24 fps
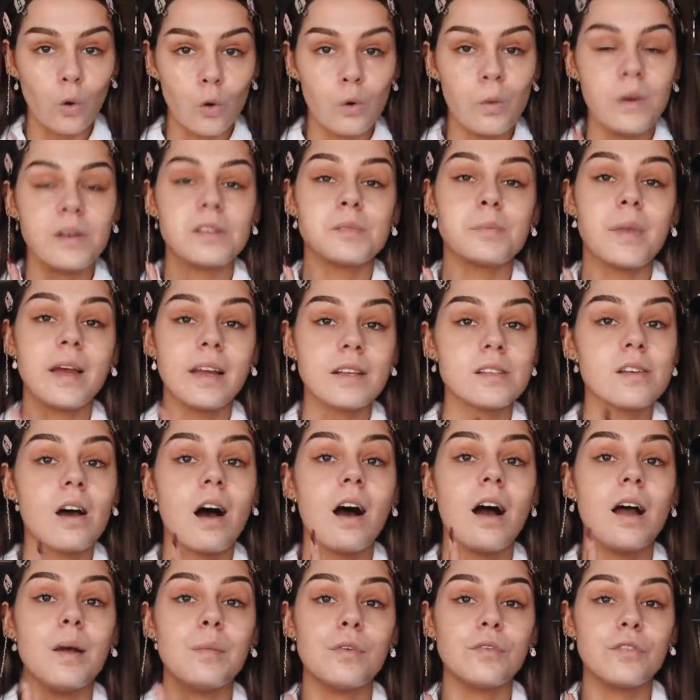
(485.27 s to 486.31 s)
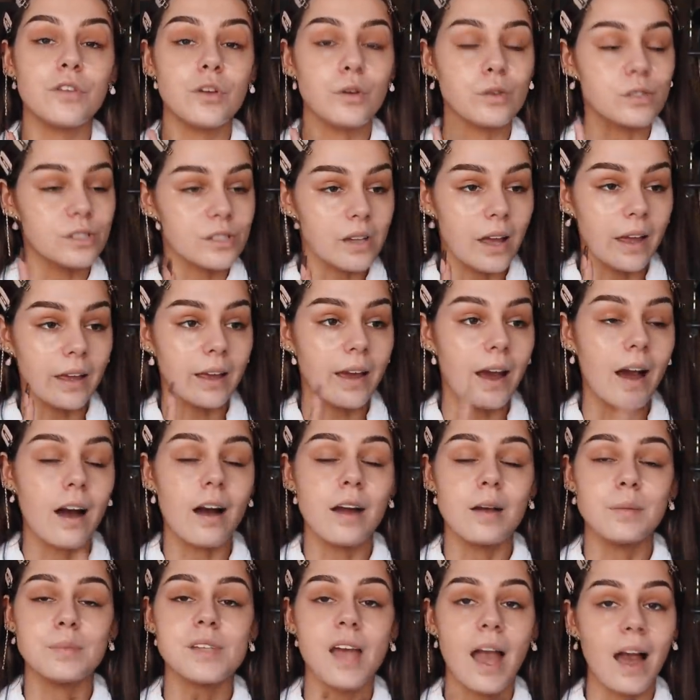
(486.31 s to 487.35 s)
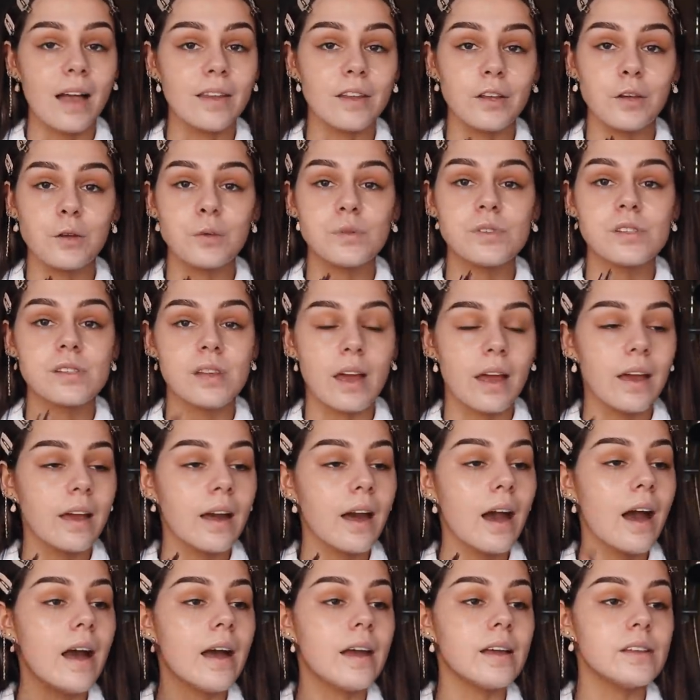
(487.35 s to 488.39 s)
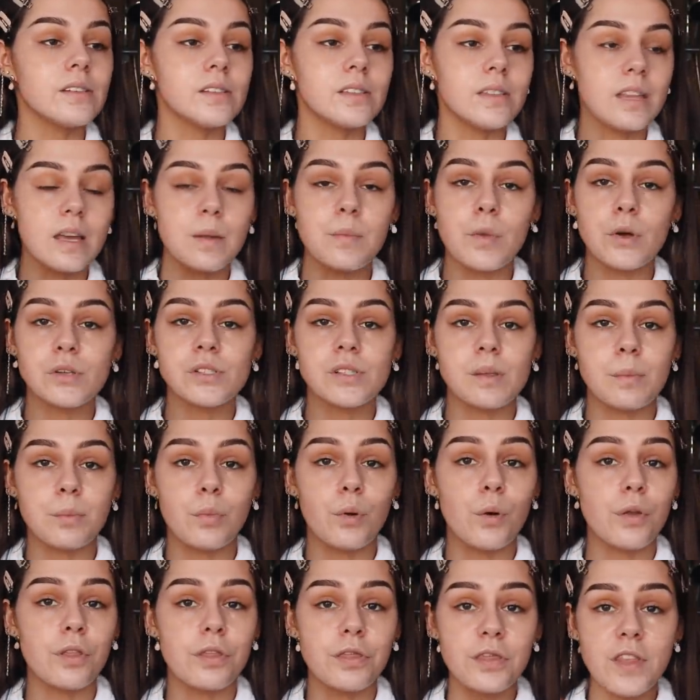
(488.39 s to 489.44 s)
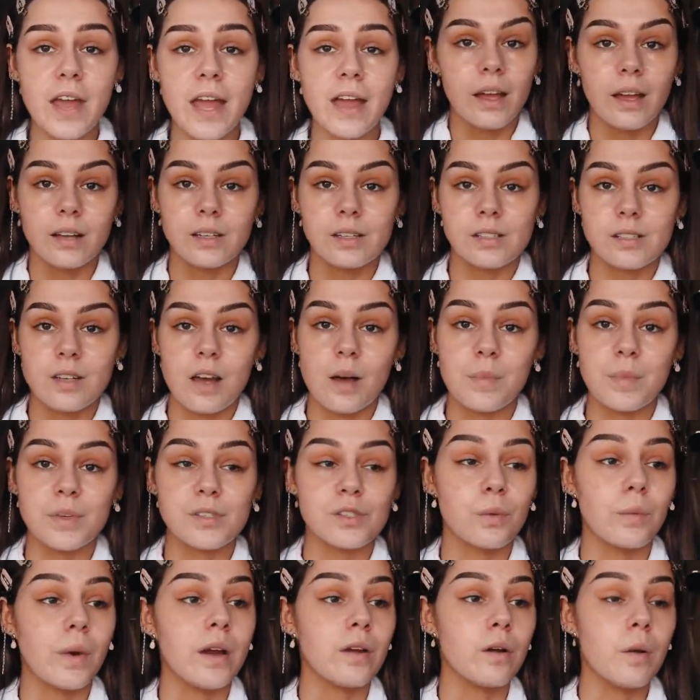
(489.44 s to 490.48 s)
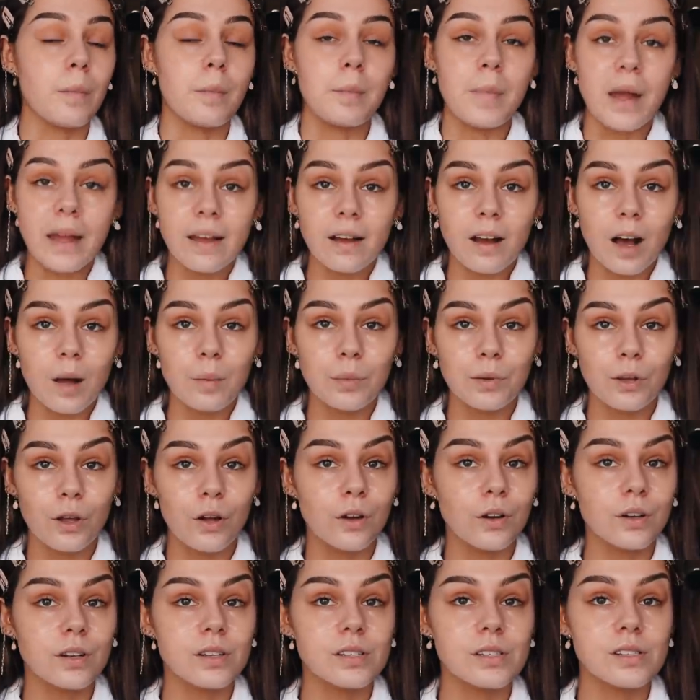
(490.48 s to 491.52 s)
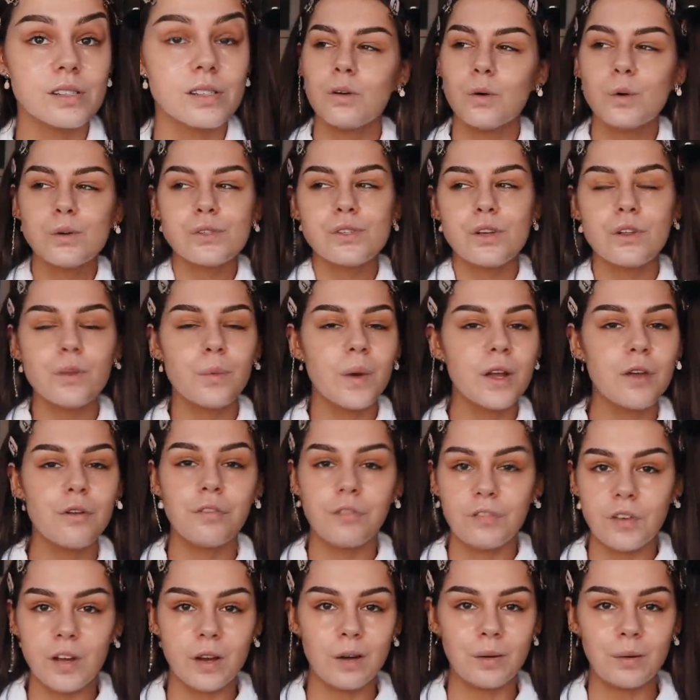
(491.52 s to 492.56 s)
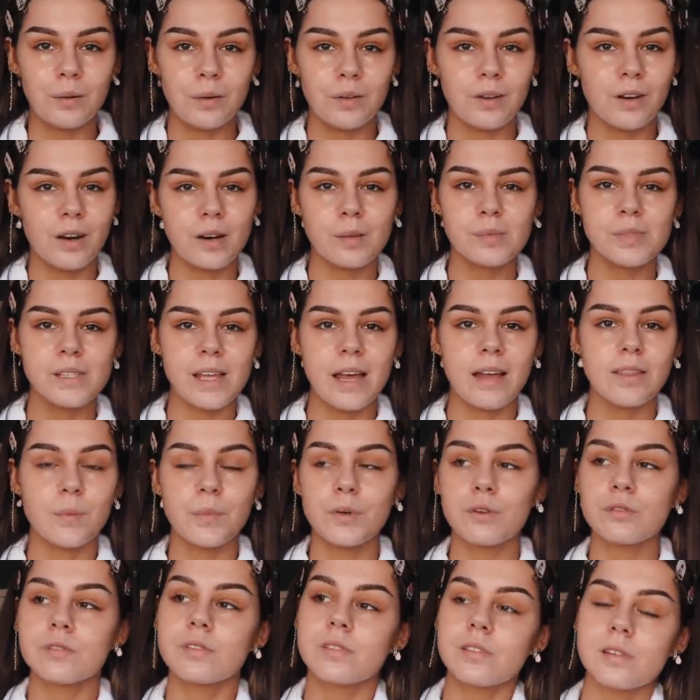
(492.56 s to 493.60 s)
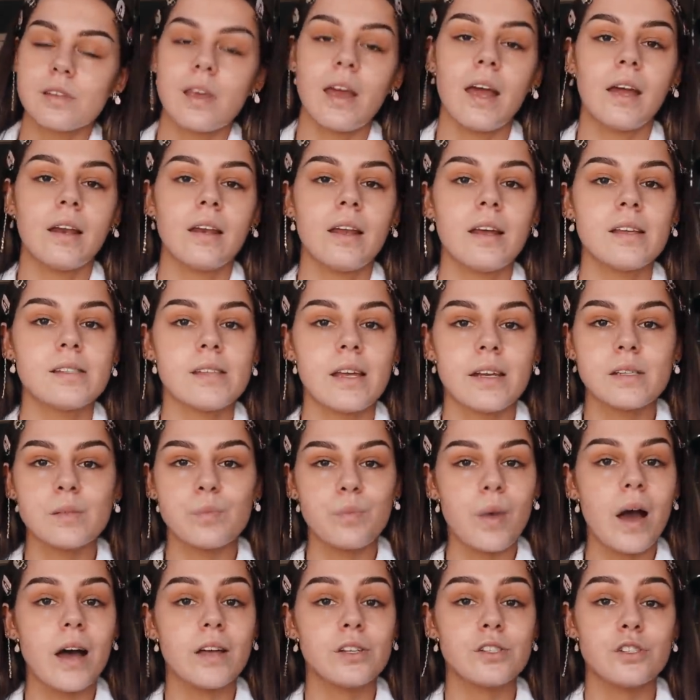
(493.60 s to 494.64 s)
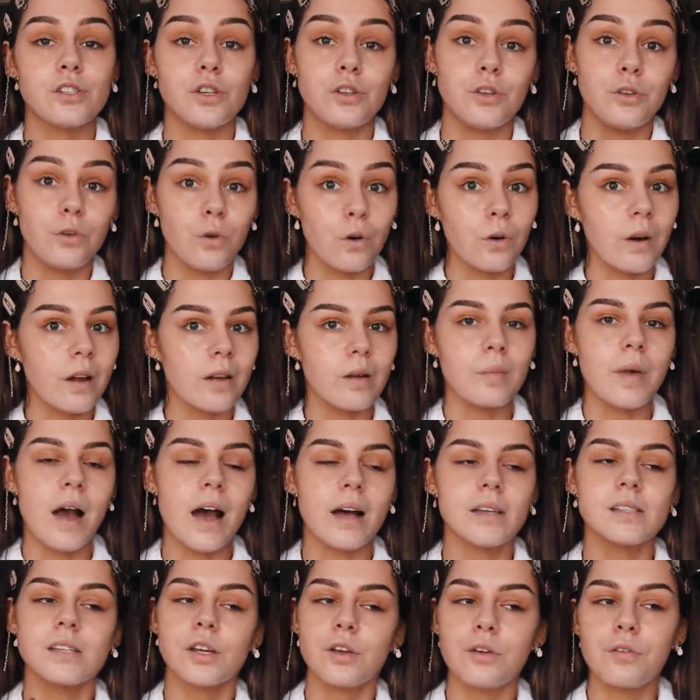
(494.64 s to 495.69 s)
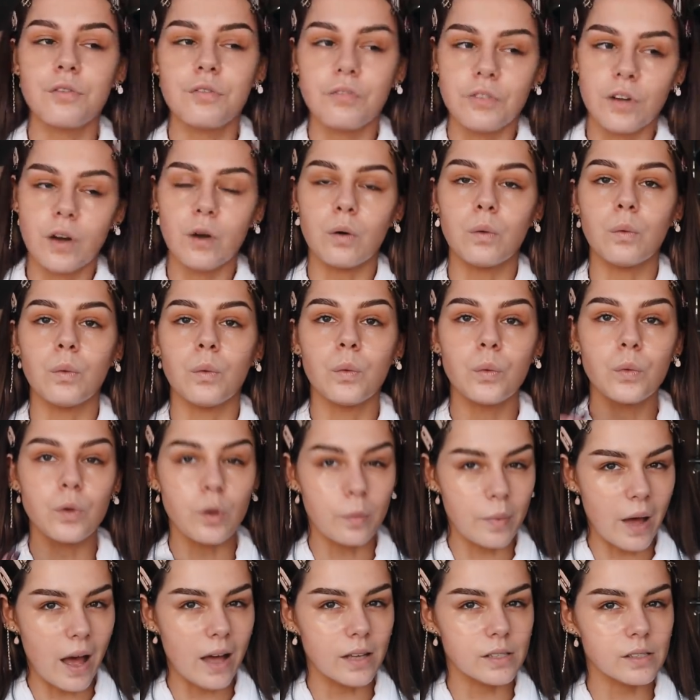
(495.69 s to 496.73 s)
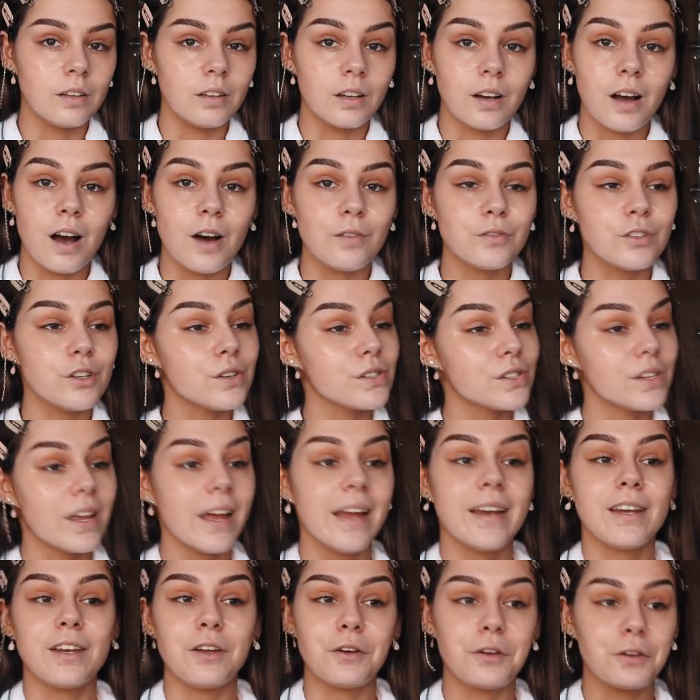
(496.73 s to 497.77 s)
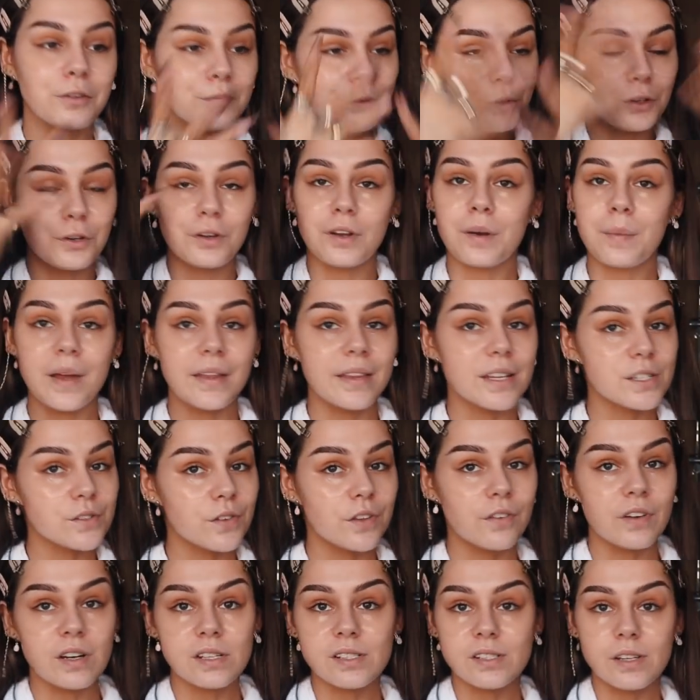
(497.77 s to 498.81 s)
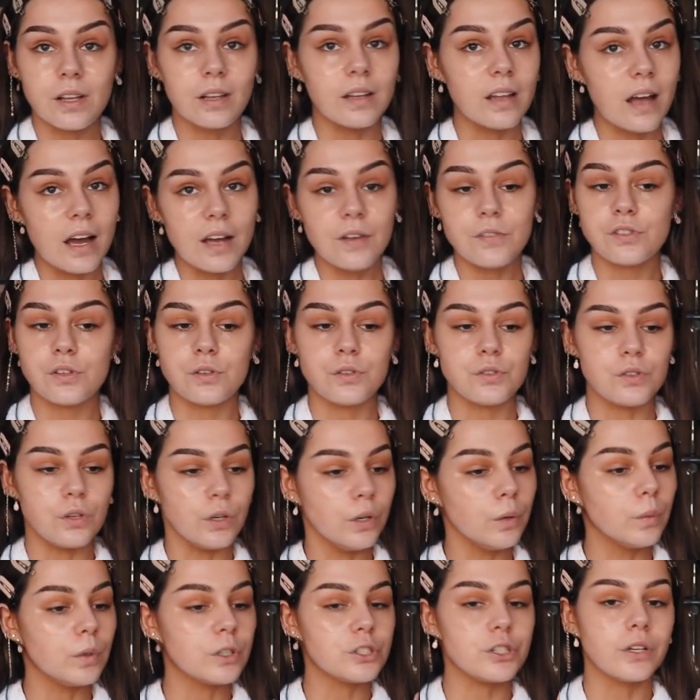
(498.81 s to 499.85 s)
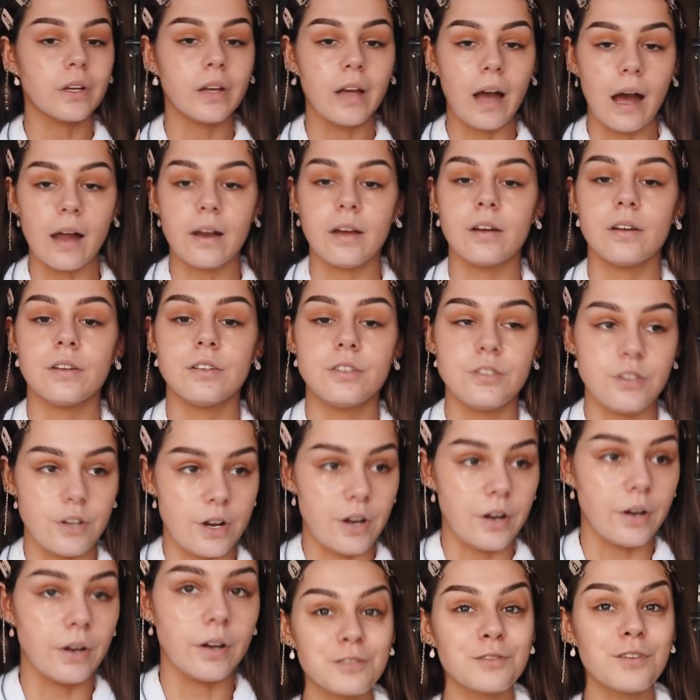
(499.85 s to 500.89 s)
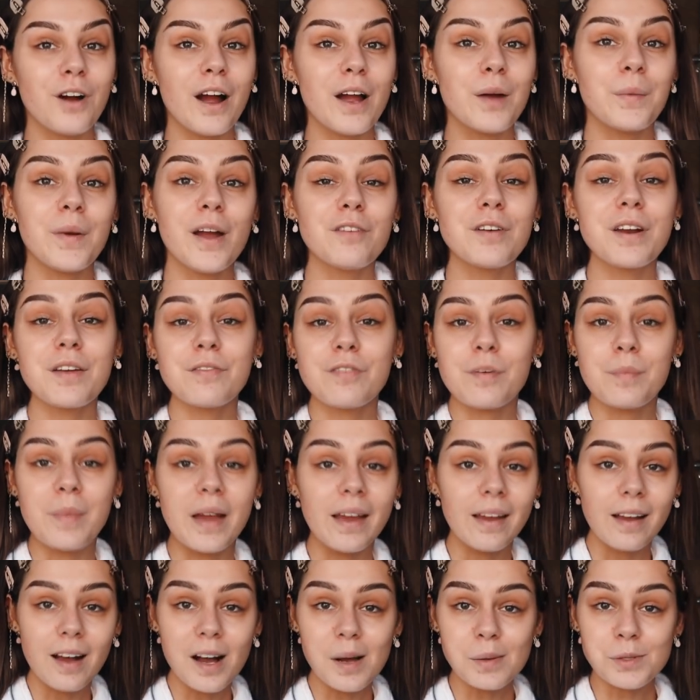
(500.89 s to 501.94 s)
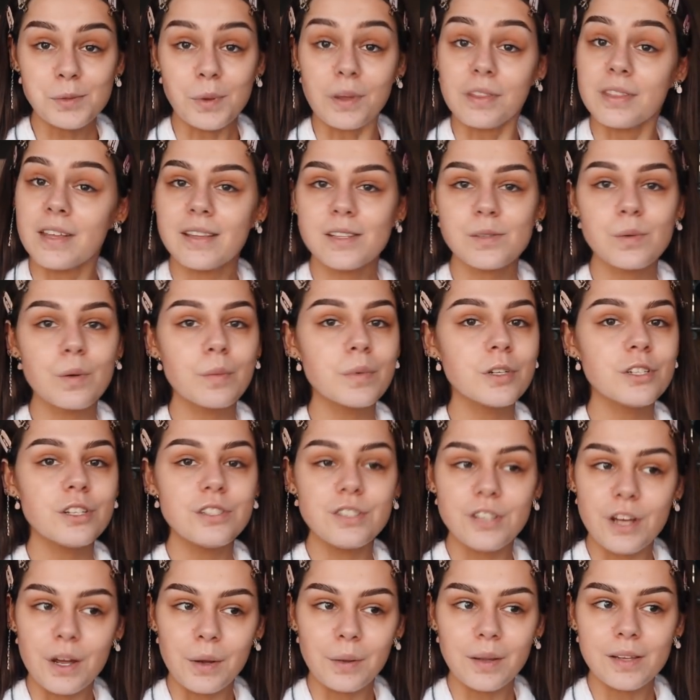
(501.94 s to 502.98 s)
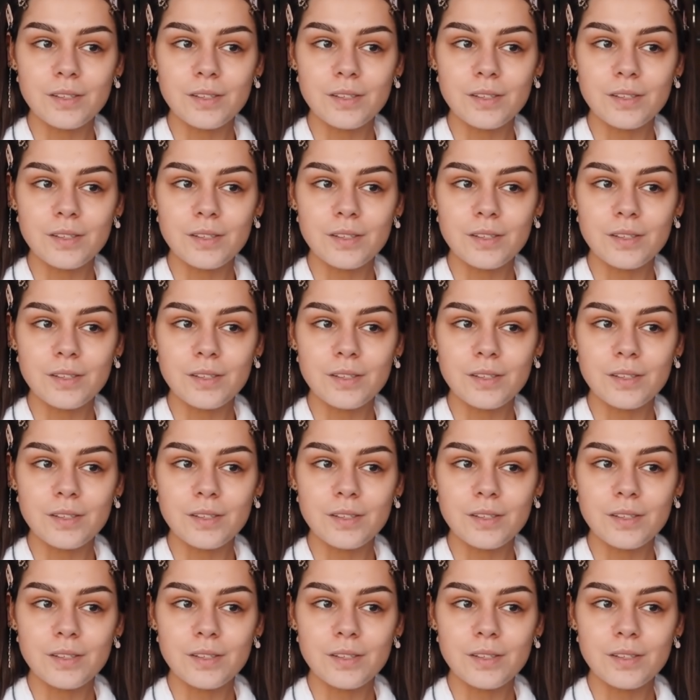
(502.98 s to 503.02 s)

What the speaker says: Always make time for your skincare. I am telling you, skincare is the most important thing. It determines the way your makeup looks, also the way you feel. You know what I'm saying? That when your skin is at its best, you're at your best, like you feel your best. Look after your skin. You're gonna be in this for the rest of your life, so do what you gotta do. Right, we are ready for makeup, so I think that's what we should do.